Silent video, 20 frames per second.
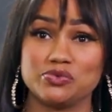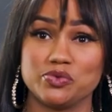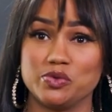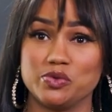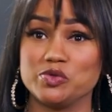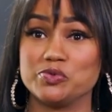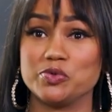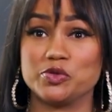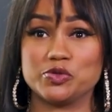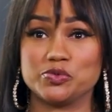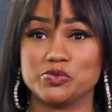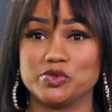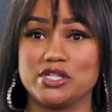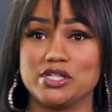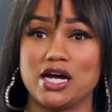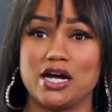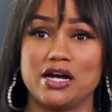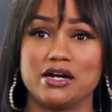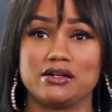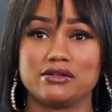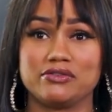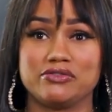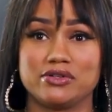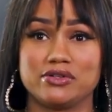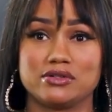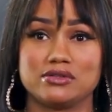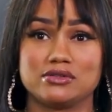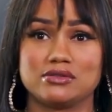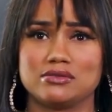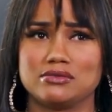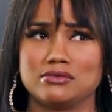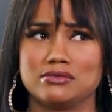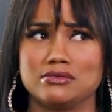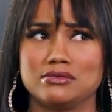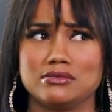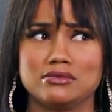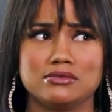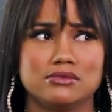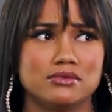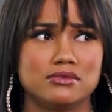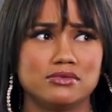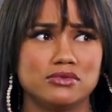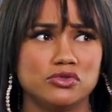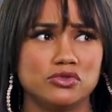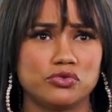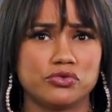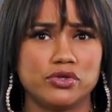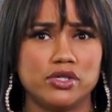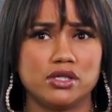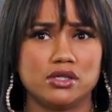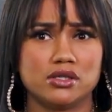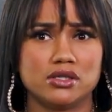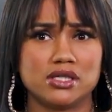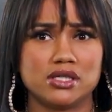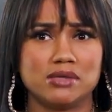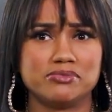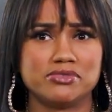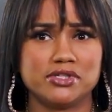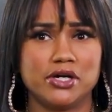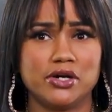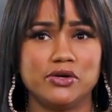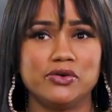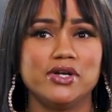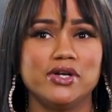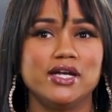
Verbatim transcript: when he was supposed to retire the first three other times ago.